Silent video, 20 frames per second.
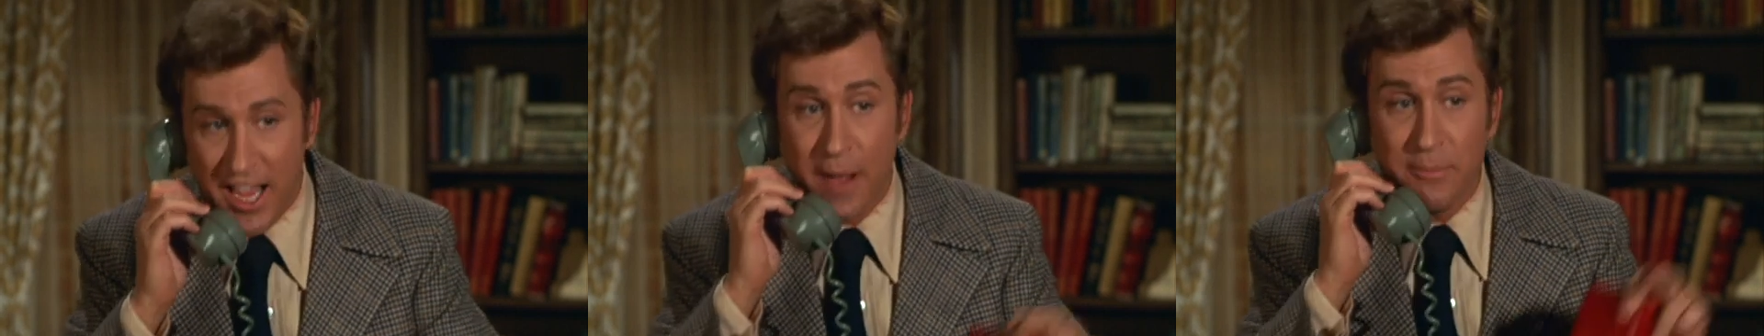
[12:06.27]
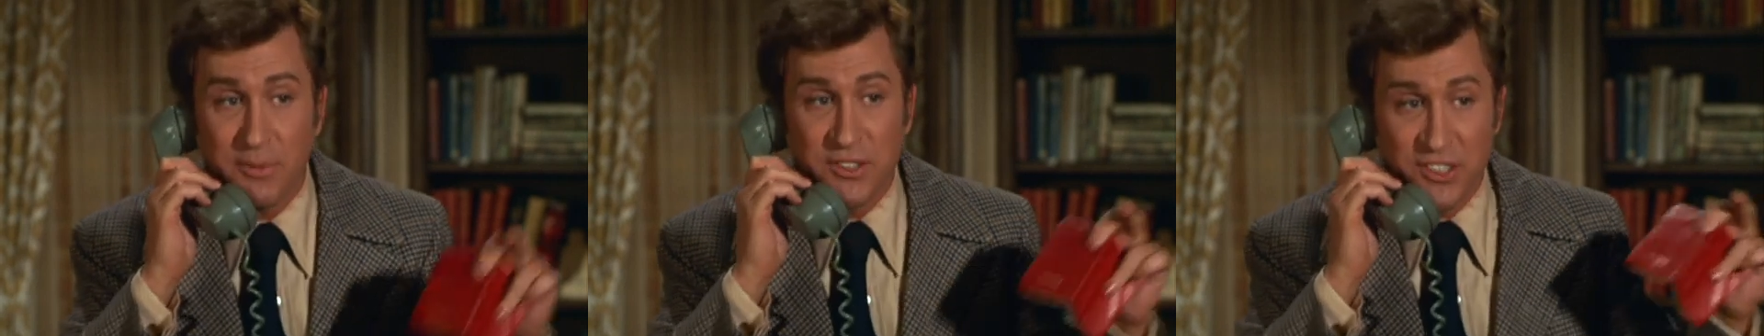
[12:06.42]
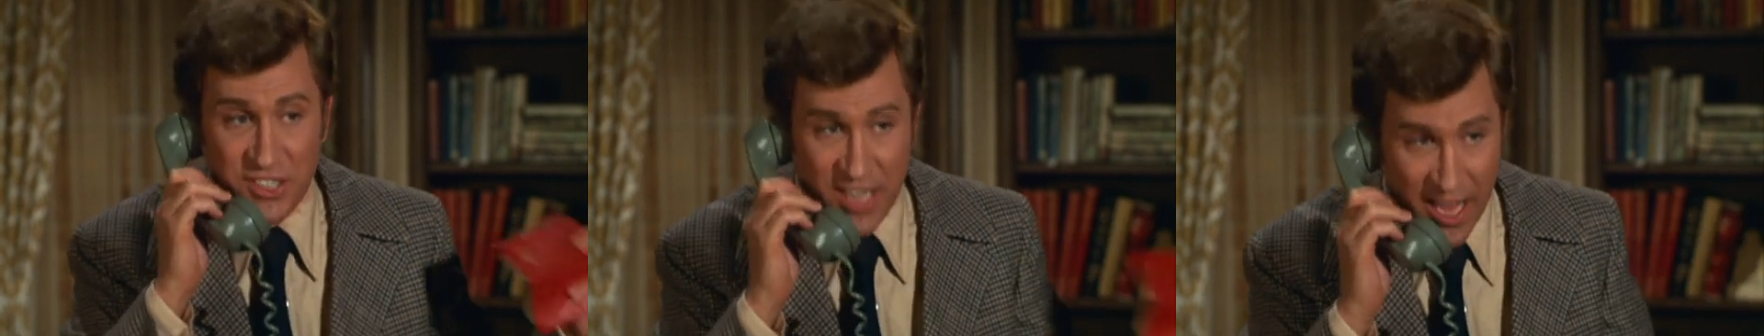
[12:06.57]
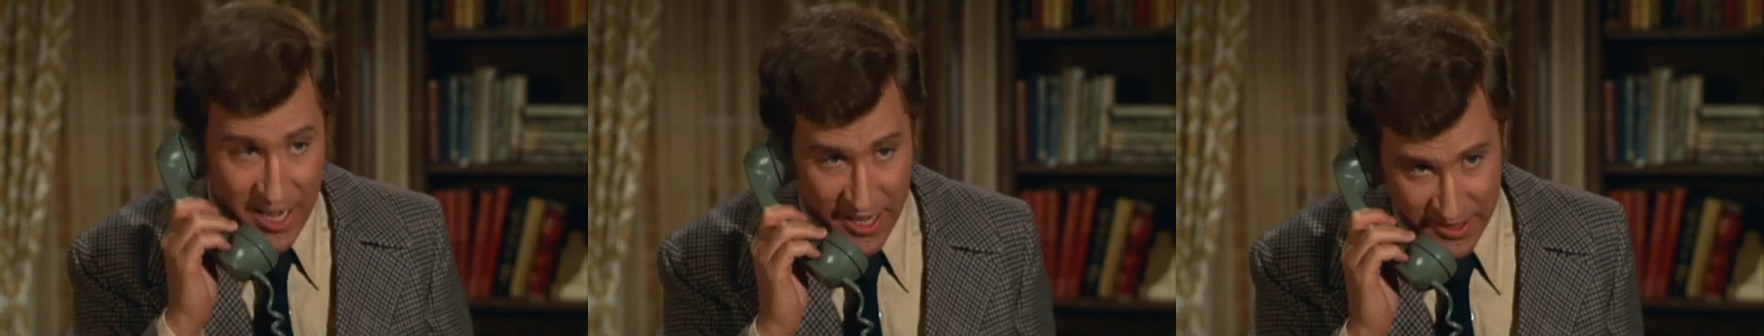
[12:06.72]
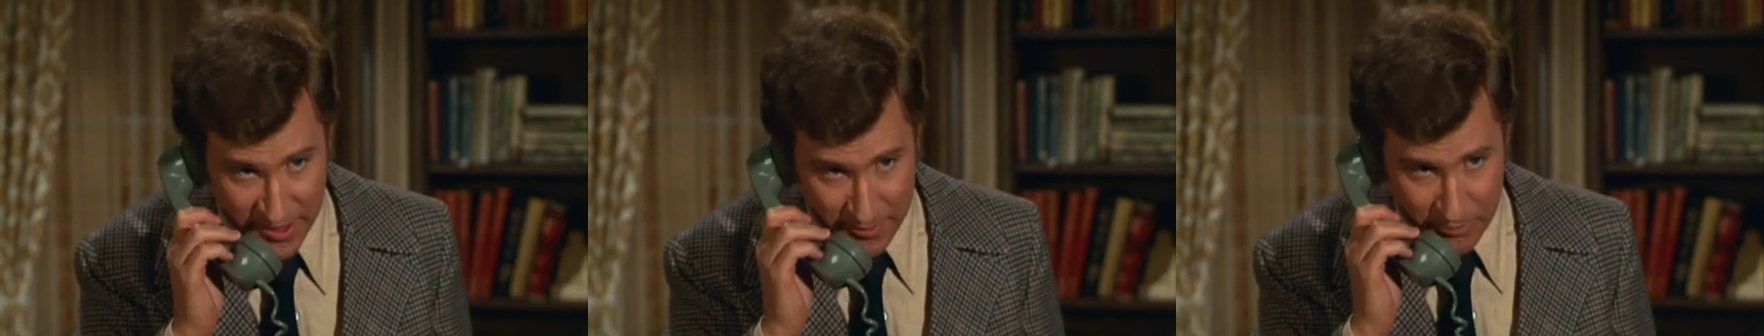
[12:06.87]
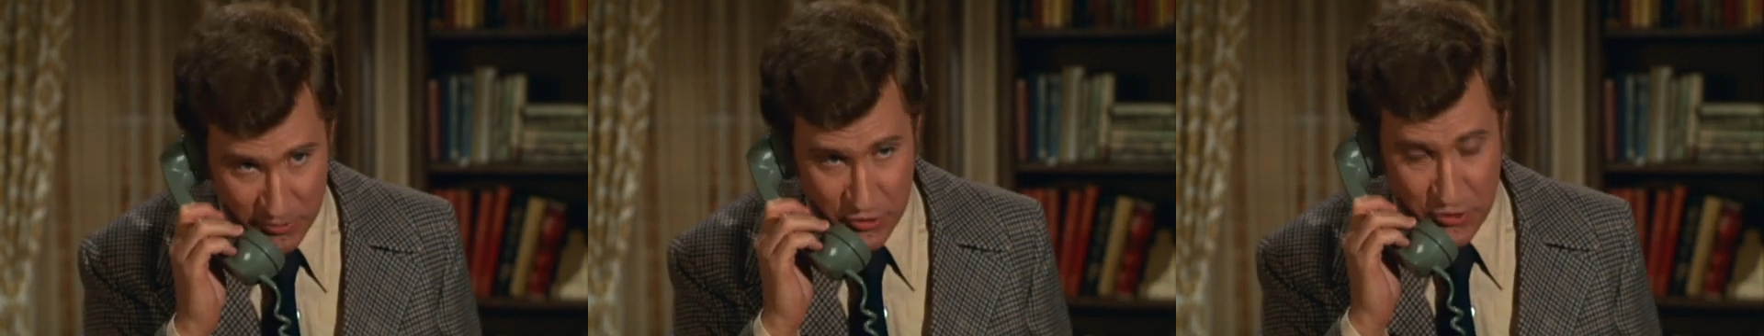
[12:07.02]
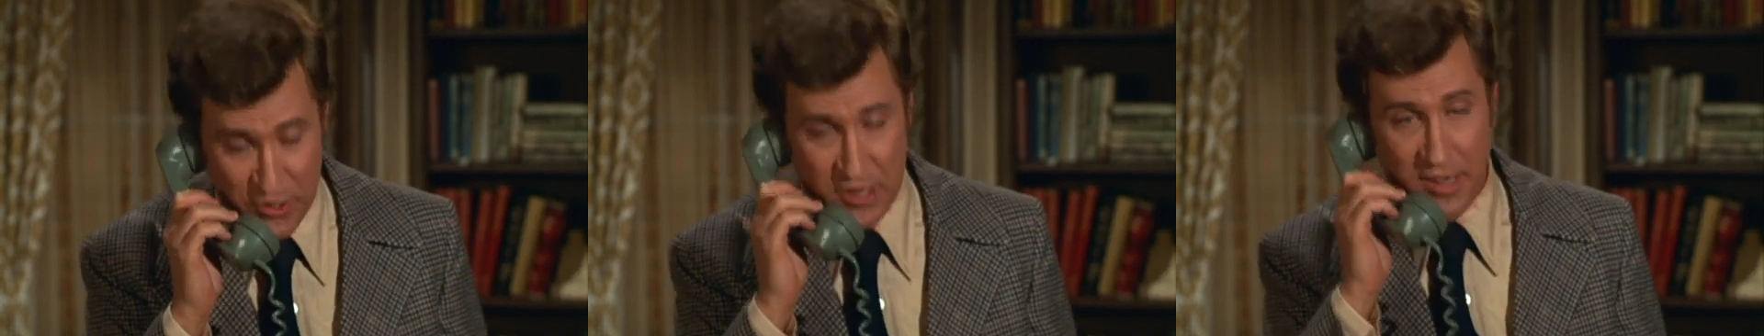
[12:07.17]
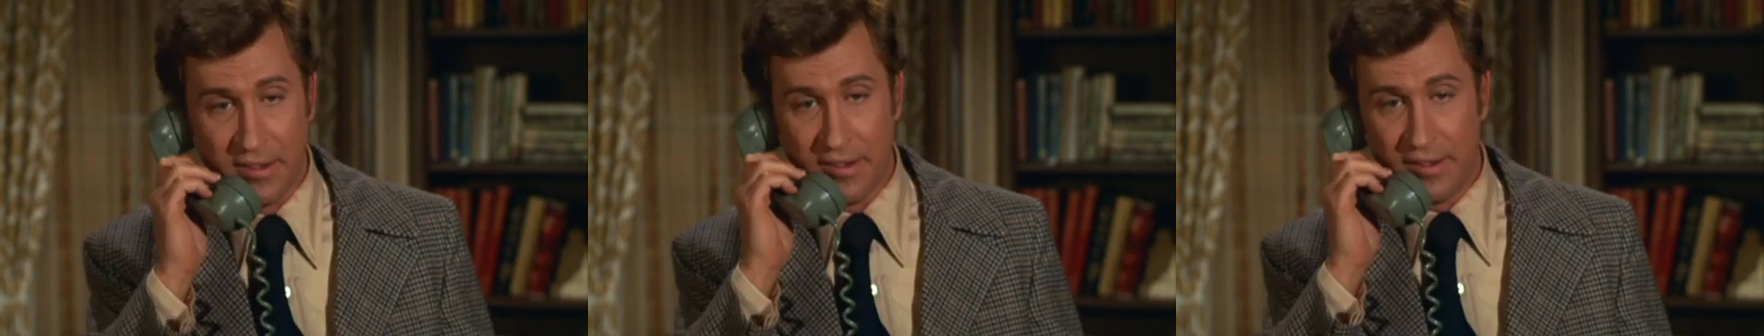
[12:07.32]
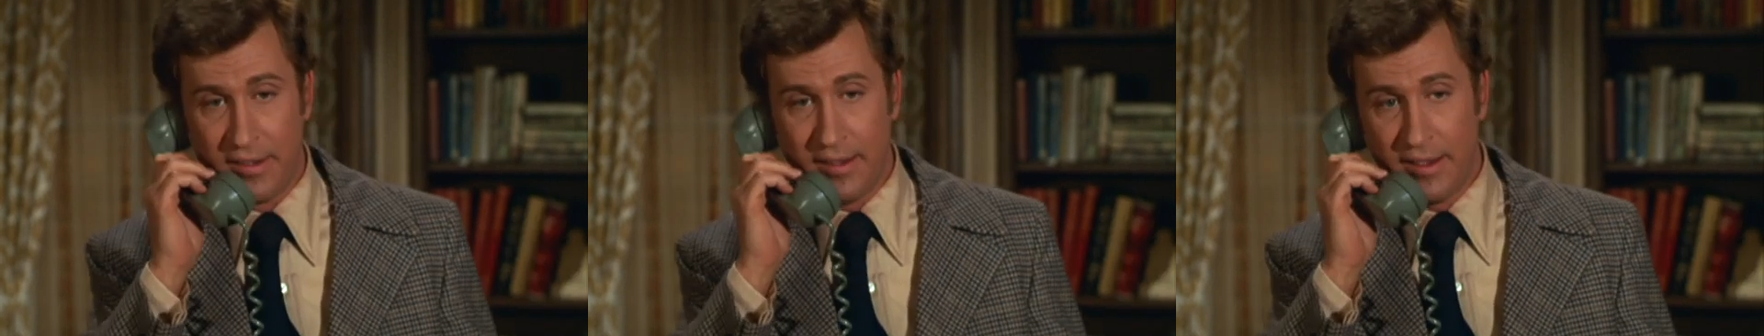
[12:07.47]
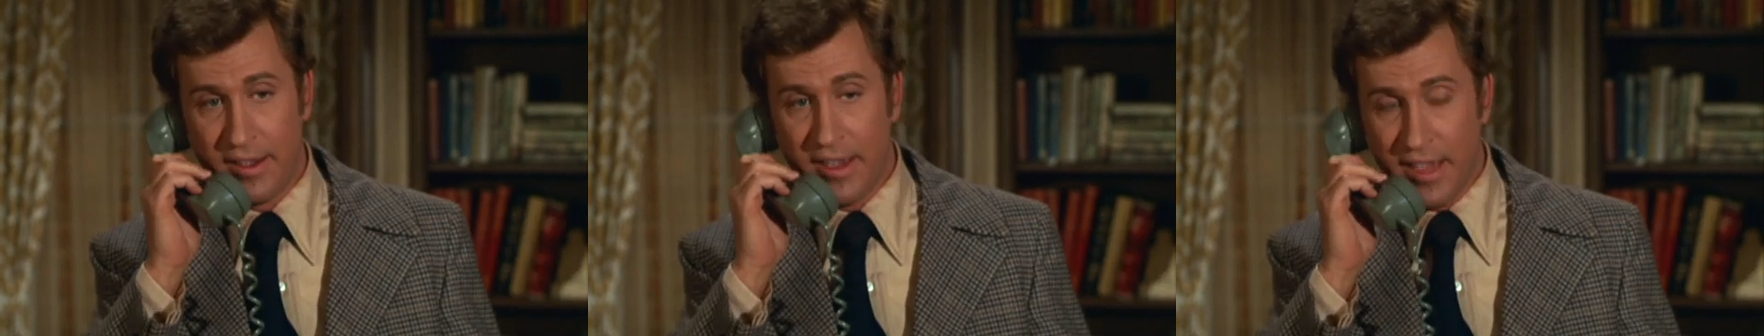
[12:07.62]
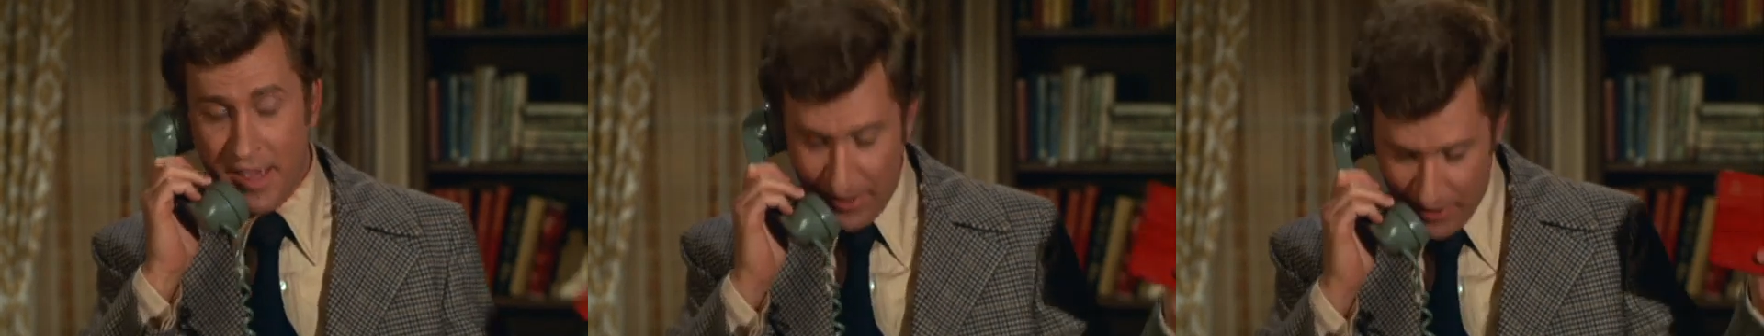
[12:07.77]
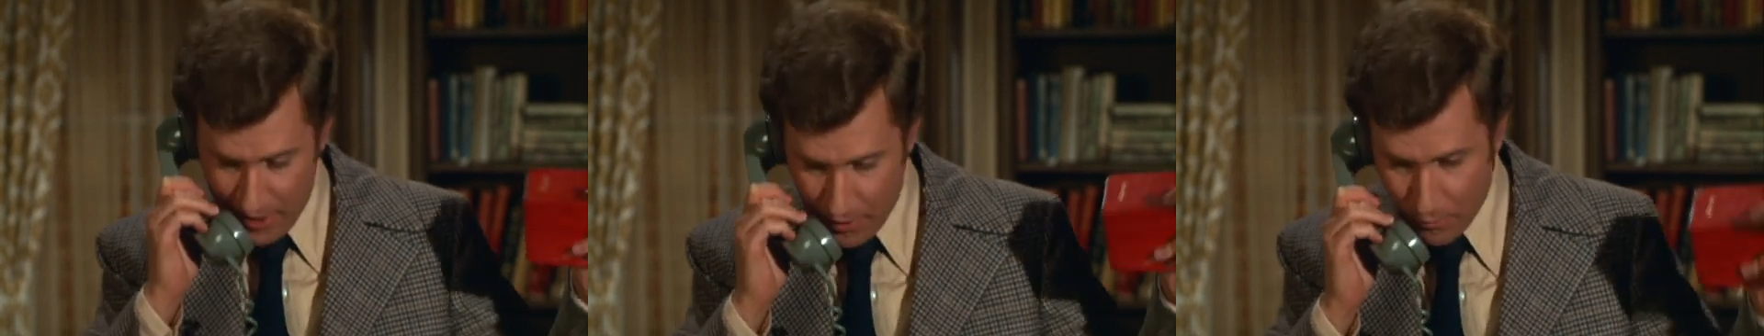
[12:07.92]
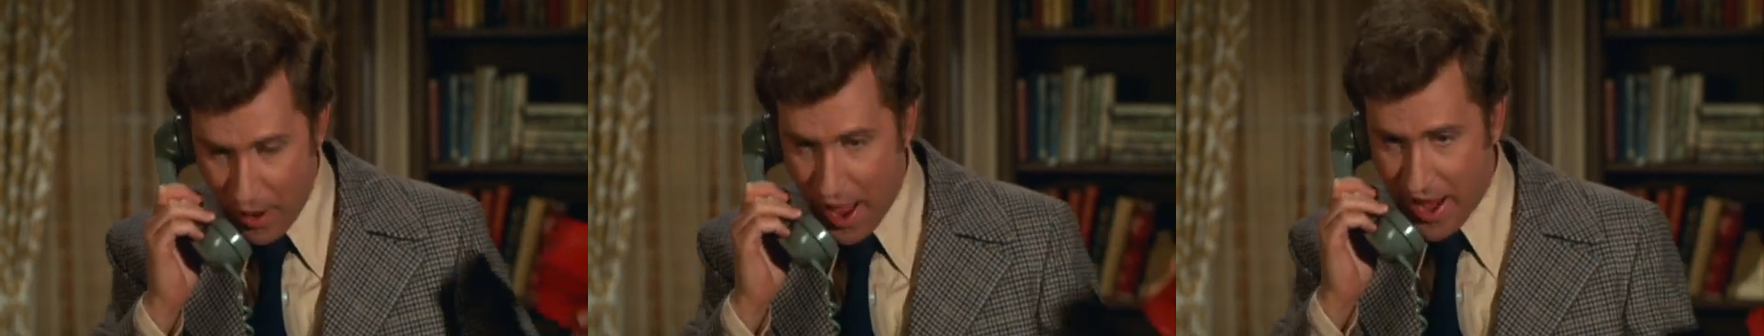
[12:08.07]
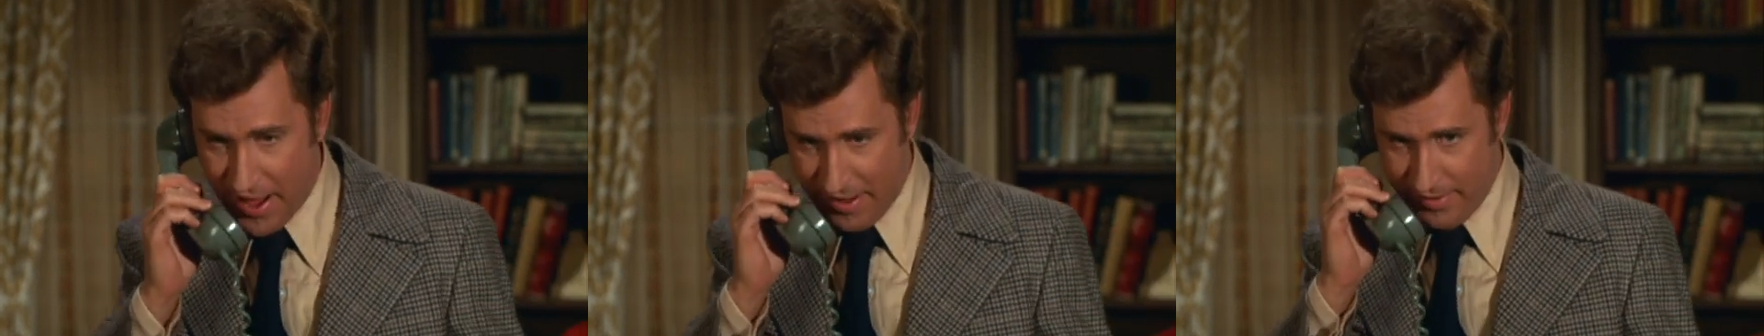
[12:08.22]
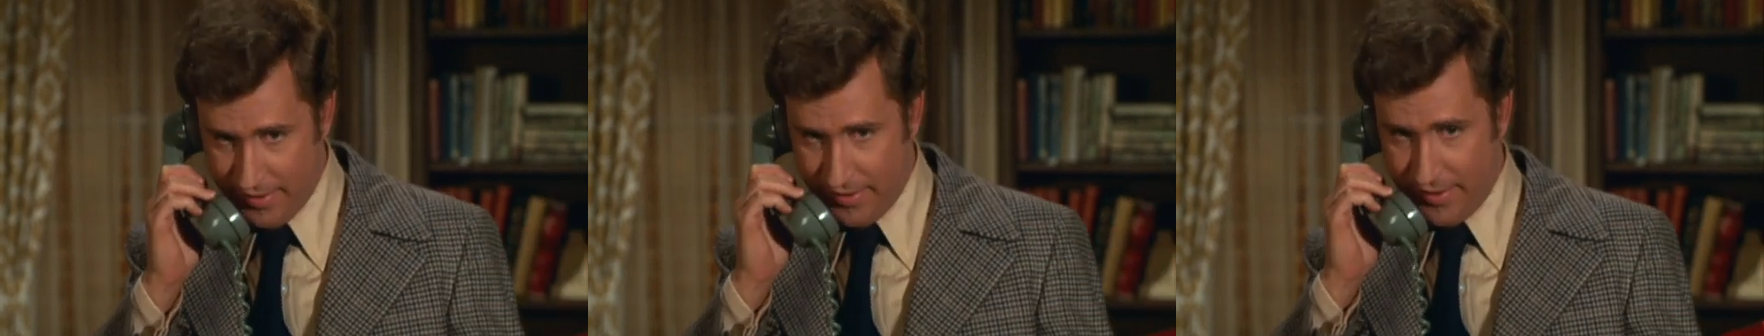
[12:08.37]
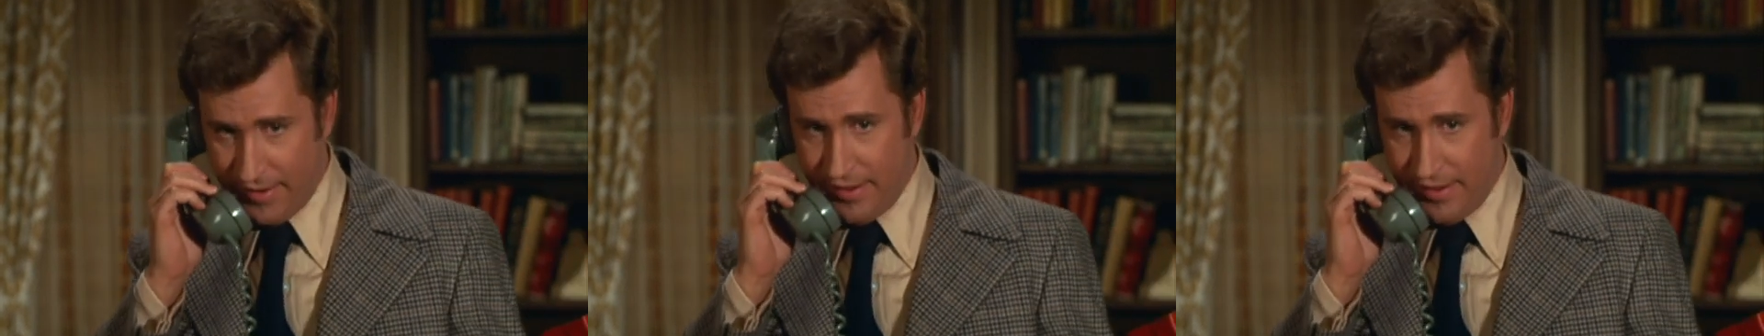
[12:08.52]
I'm selling them to you. You're right.